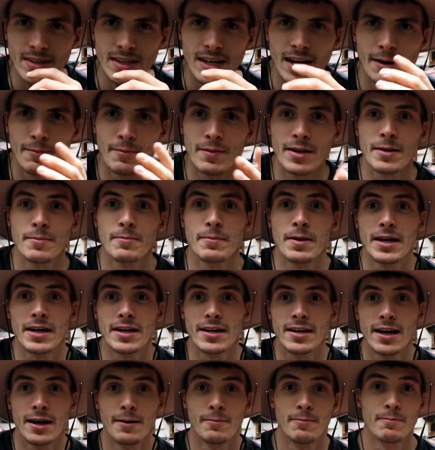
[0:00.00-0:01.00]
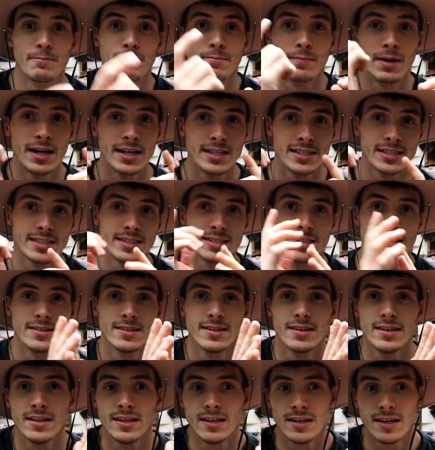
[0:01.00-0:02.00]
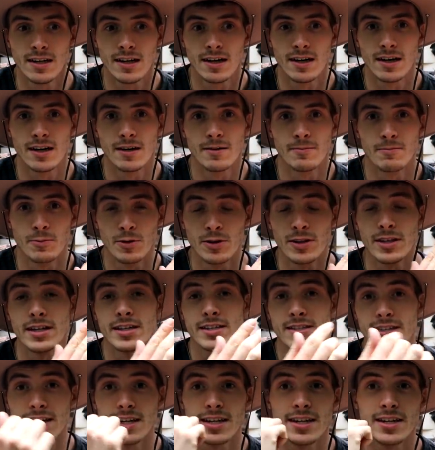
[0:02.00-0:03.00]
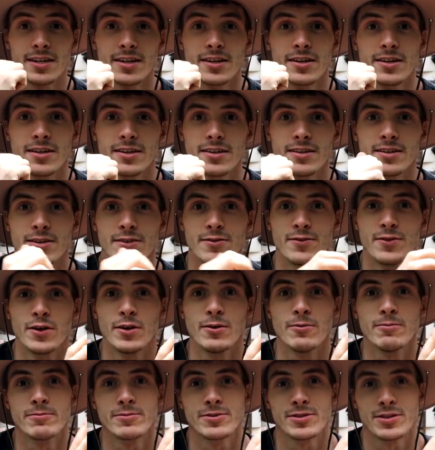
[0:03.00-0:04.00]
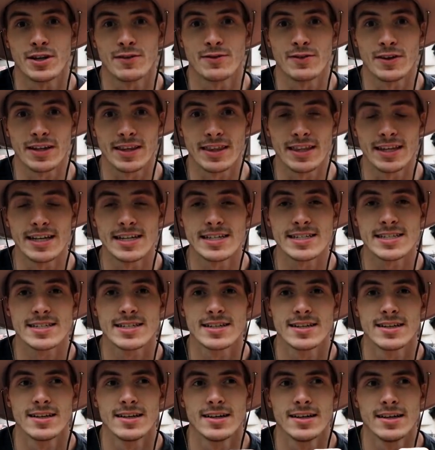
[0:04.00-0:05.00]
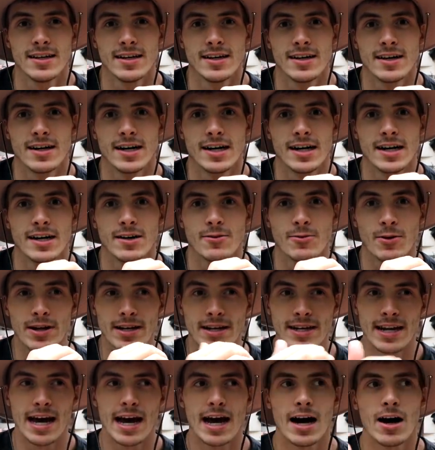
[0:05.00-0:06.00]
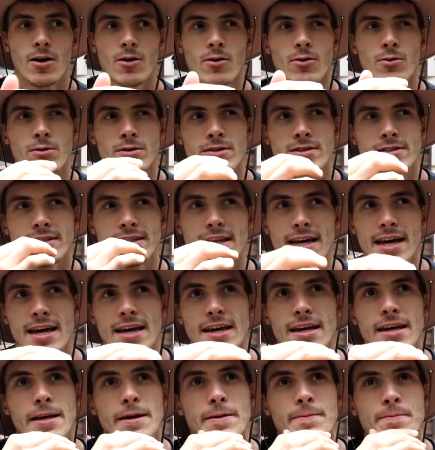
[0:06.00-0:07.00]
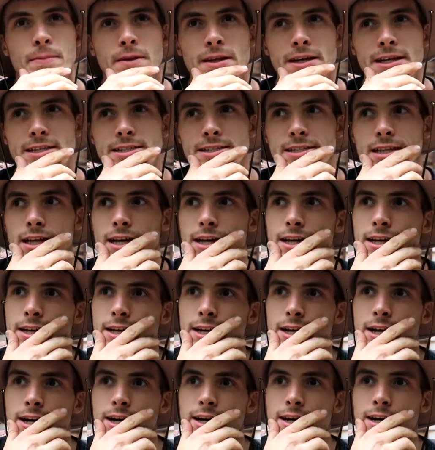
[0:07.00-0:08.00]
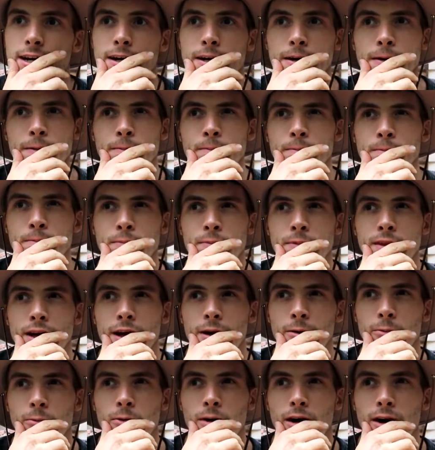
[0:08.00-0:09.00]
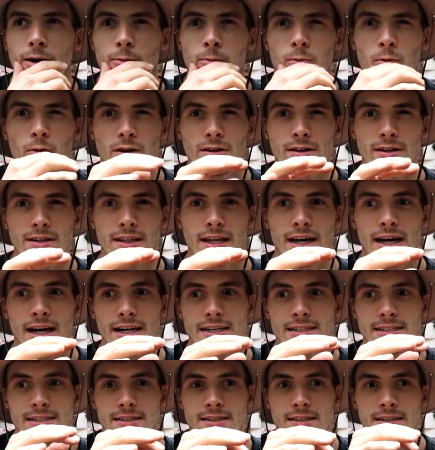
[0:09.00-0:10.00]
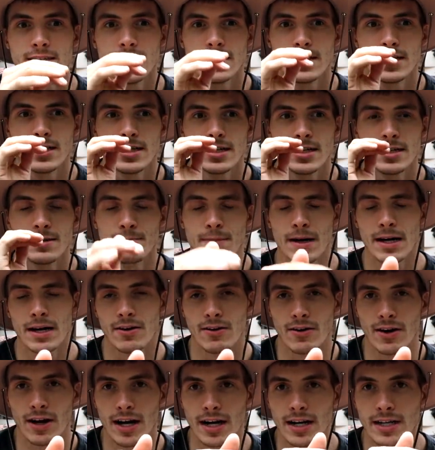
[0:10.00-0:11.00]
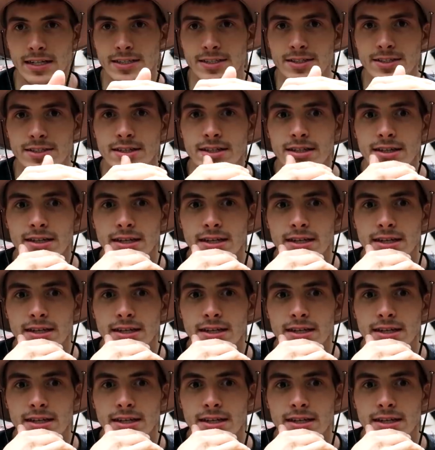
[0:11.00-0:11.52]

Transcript: I'm gonna make, I'm actually um, really excited to, to film stuff like this. Uh, right now, today is like, uh, I, I worked a lot in my garage